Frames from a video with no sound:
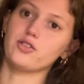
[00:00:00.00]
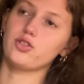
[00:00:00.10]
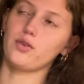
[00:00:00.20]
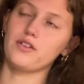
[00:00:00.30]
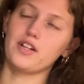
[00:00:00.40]

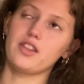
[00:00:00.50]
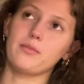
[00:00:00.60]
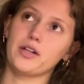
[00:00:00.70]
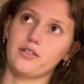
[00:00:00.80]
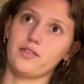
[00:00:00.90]
so even in the
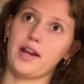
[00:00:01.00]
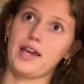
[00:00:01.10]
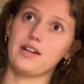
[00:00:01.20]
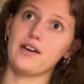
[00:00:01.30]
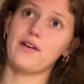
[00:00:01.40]
middle of the
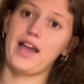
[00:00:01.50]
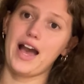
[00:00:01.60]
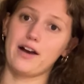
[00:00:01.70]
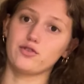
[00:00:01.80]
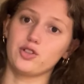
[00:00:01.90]
night, if I
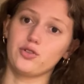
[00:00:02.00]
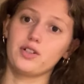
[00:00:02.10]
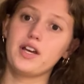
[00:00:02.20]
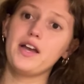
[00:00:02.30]
have to.